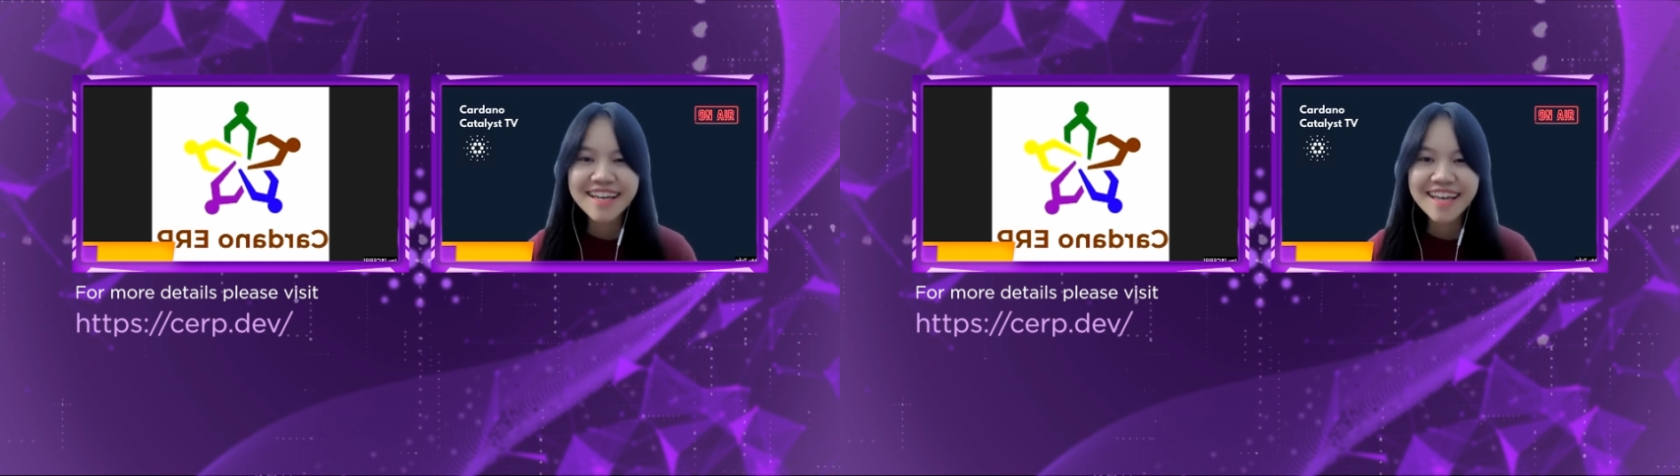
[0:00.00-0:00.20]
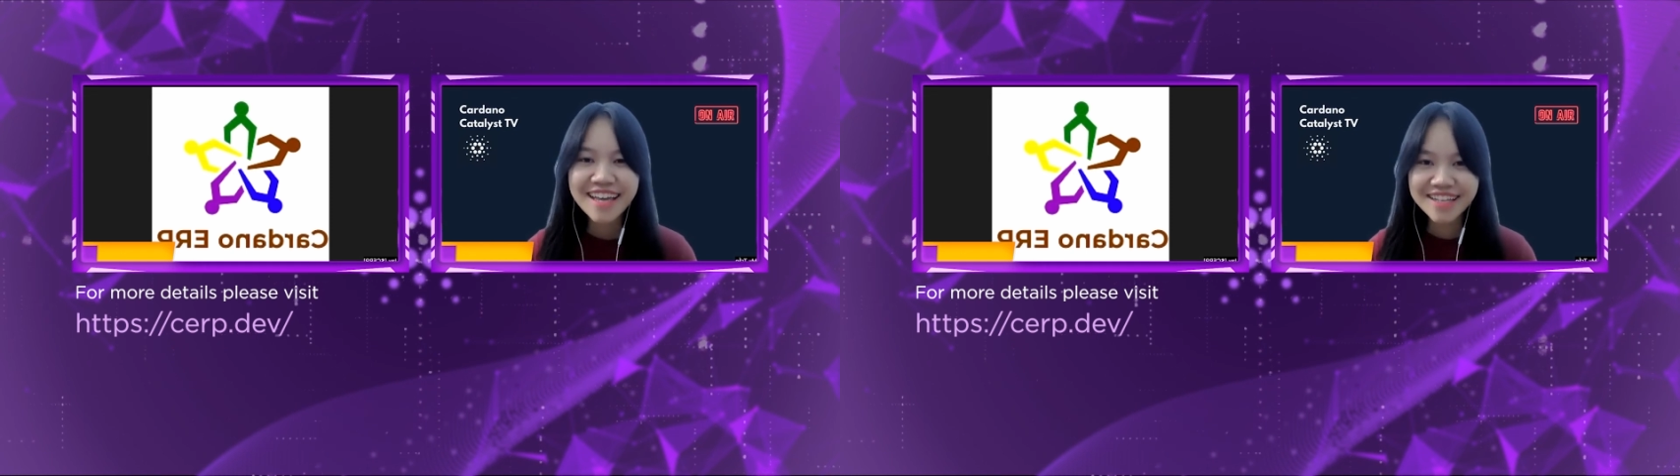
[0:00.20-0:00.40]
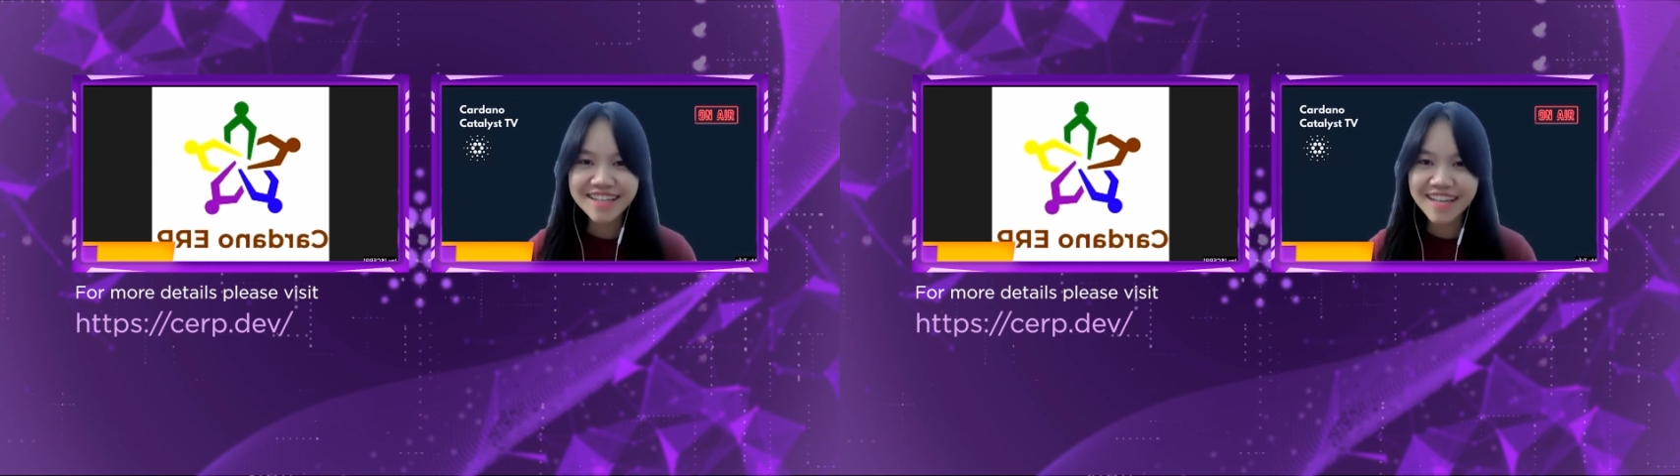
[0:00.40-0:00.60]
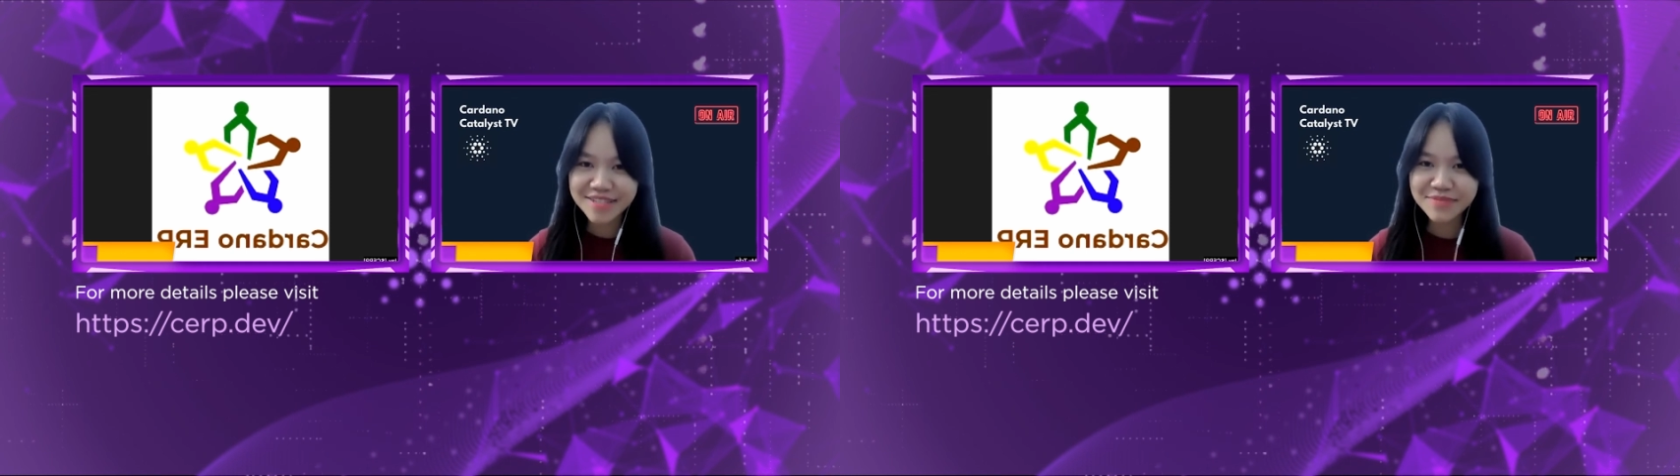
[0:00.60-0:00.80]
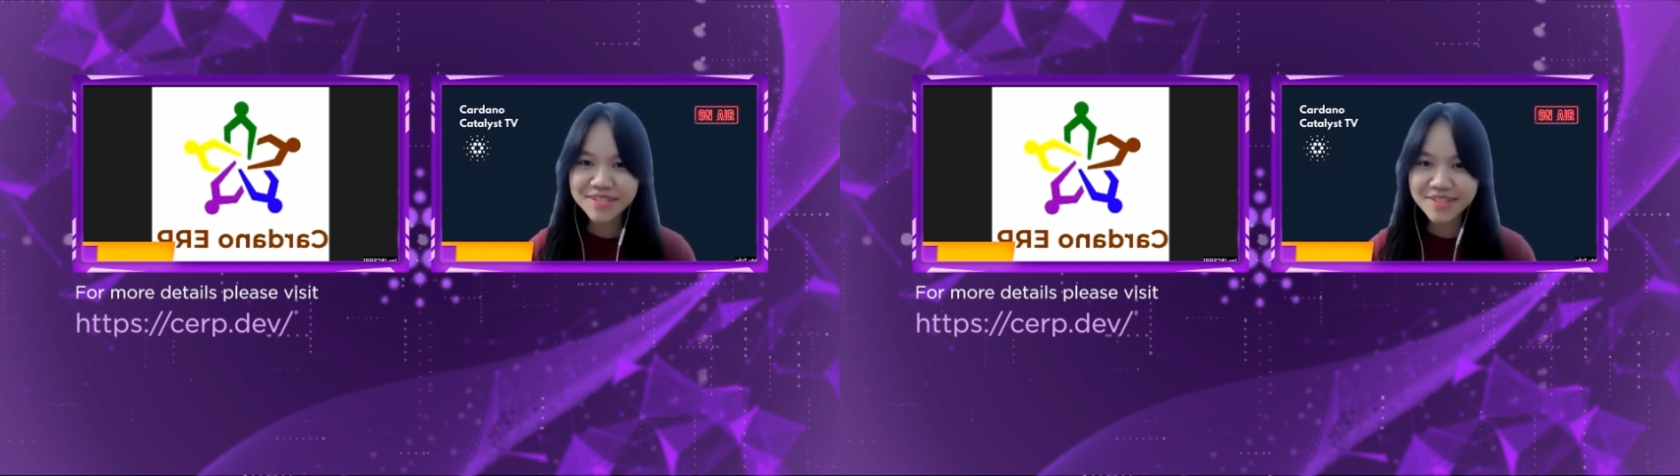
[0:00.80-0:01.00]
And
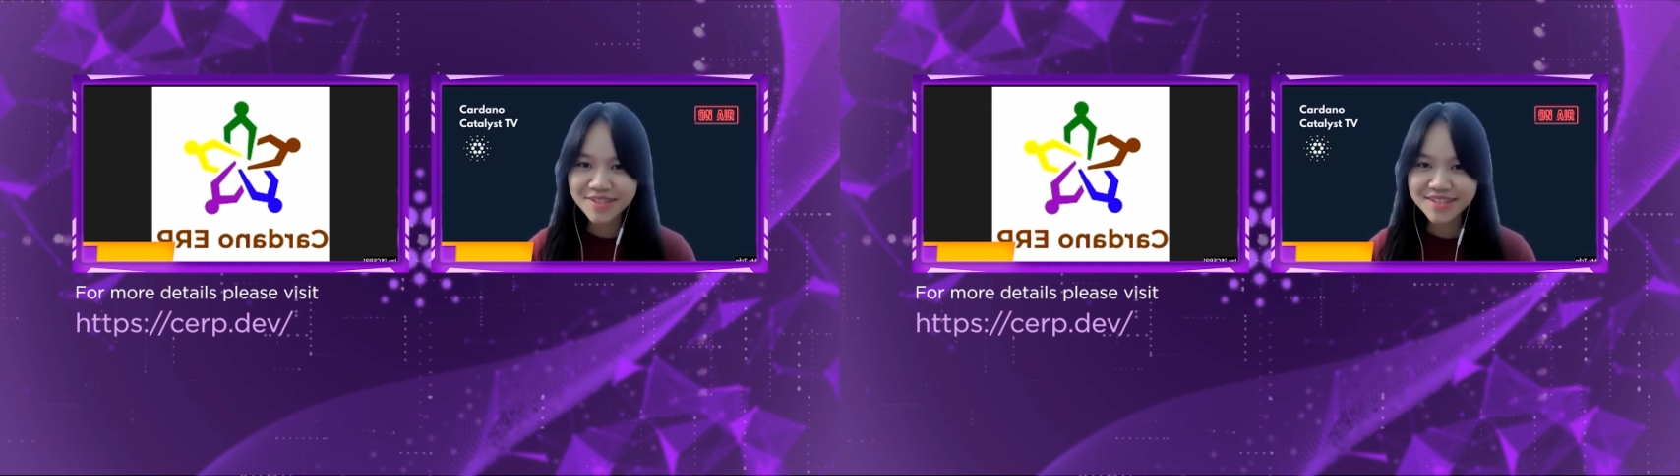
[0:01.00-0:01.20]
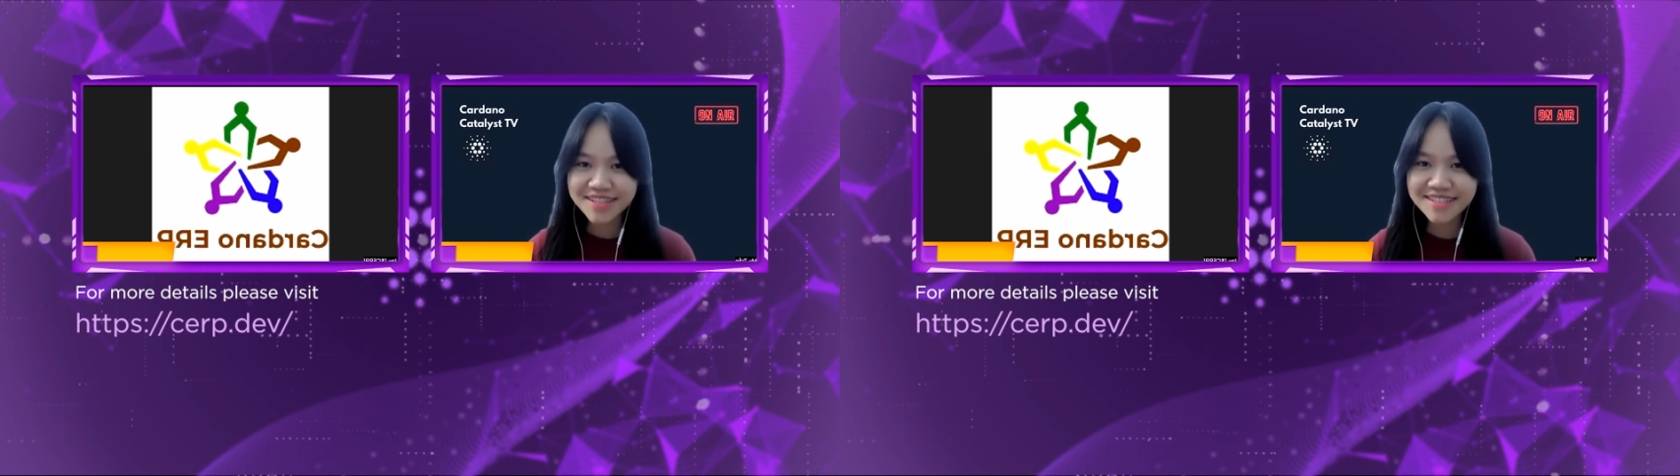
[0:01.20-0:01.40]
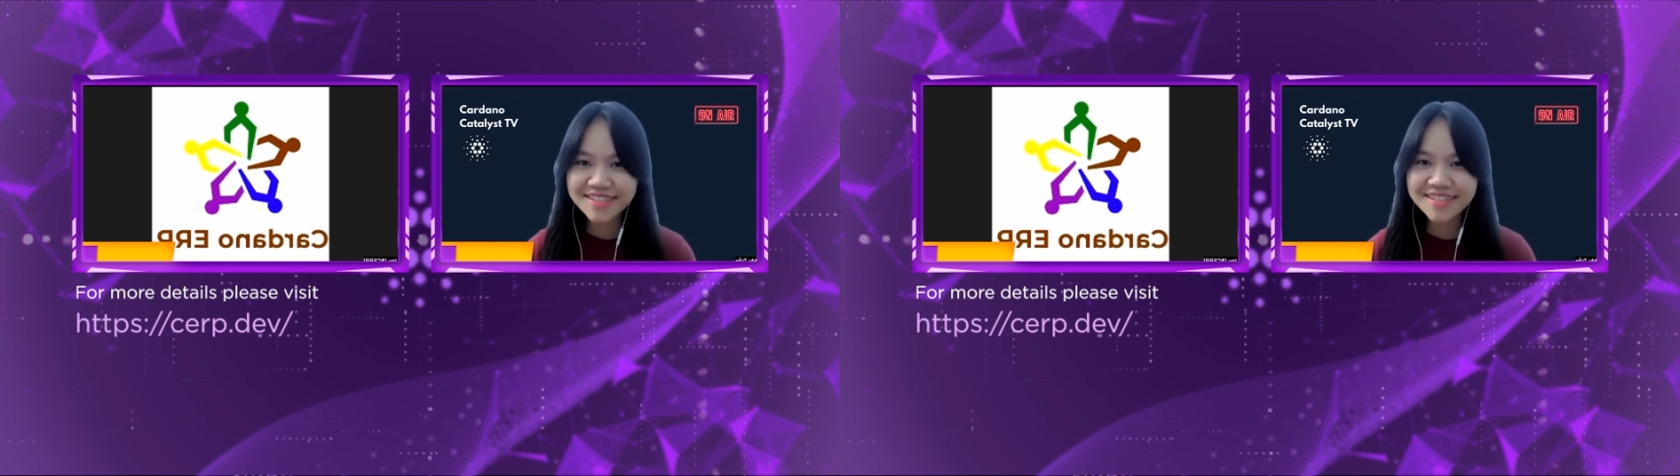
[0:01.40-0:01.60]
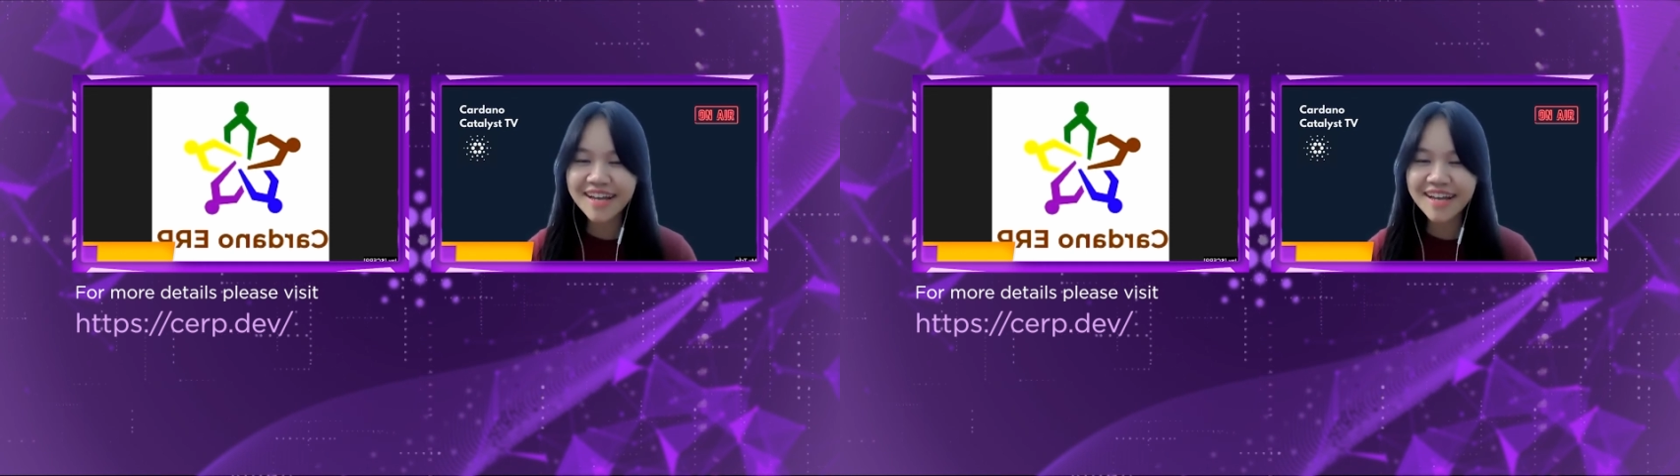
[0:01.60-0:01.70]
last but not least,